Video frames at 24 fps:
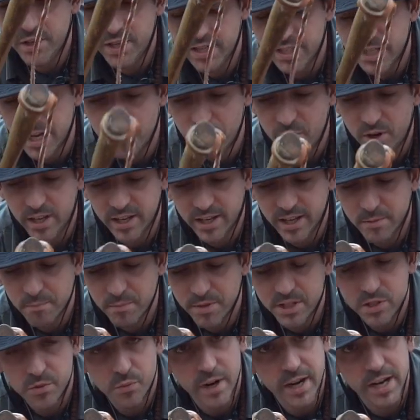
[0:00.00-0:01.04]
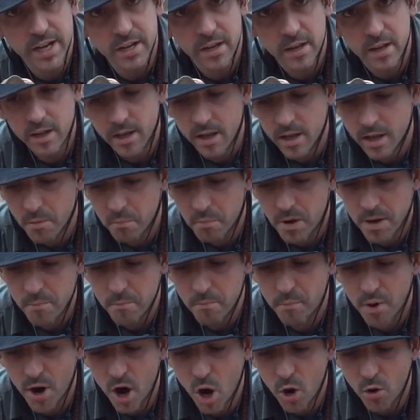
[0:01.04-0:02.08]
it is I put it in between my
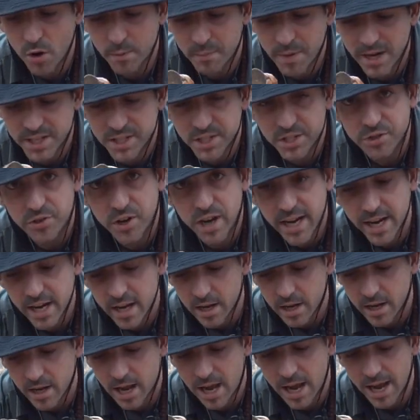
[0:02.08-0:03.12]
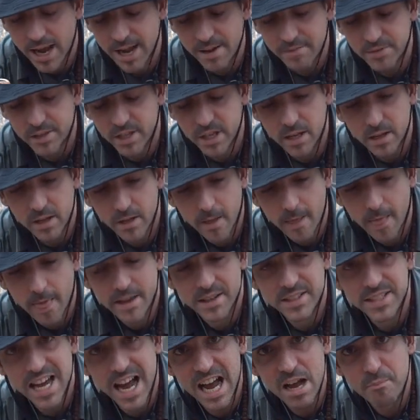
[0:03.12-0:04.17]
bow and my string. I have the
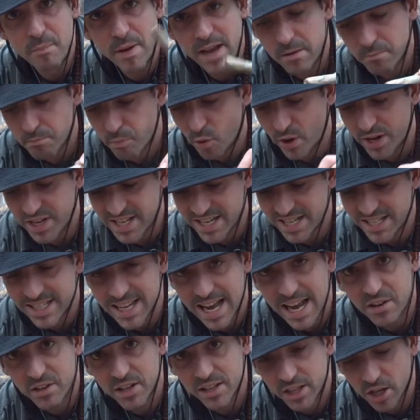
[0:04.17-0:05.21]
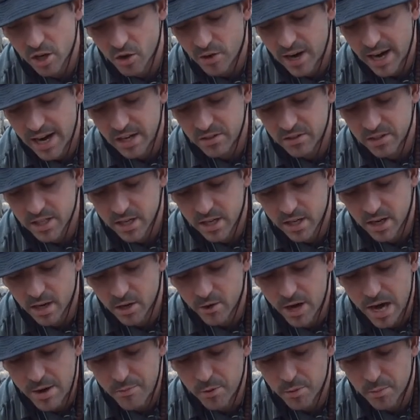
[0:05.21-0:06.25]
top end pointing down at the ground,
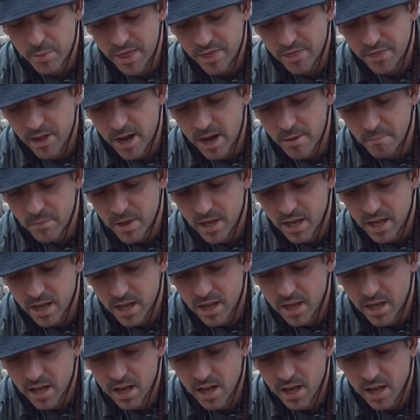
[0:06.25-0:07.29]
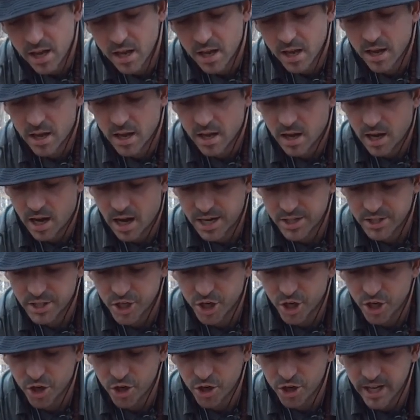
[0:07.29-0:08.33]
grab it with my thumb. I
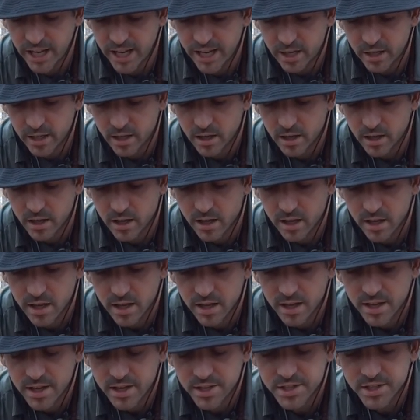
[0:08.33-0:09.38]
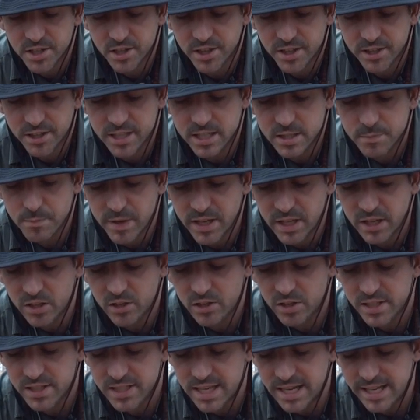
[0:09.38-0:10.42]
turn it so that the
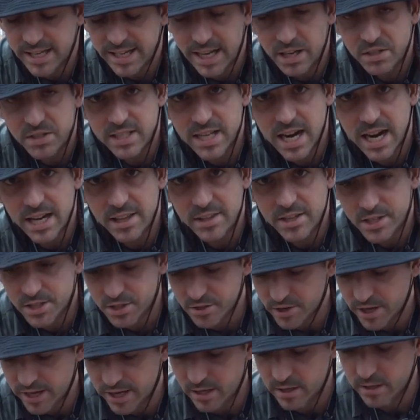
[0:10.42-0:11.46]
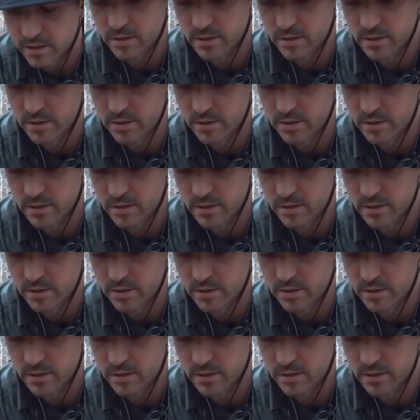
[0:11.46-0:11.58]
spindle is on the outside of the string,